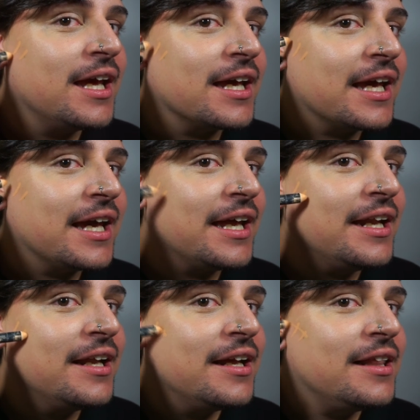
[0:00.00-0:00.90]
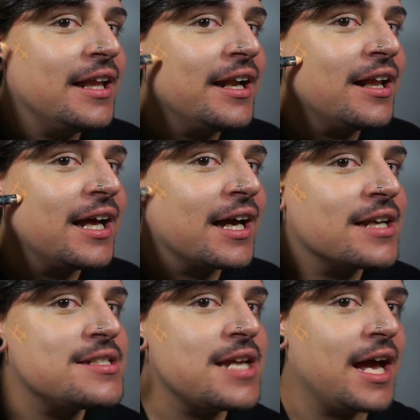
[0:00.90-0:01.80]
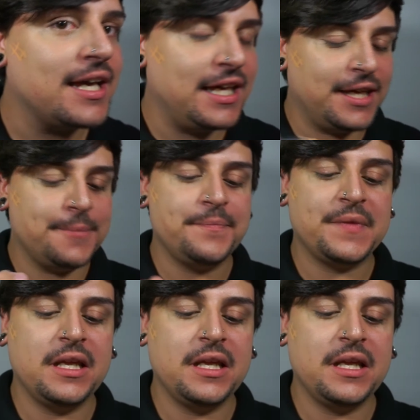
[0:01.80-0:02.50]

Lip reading: again, little hashtaggy,